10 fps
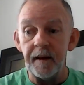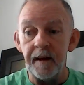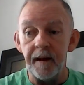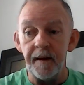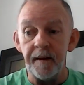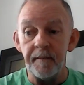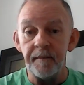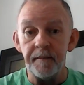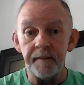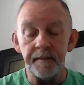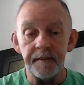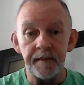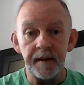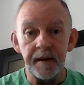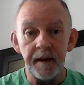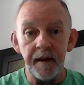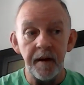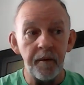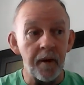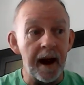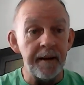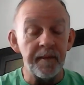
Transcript: right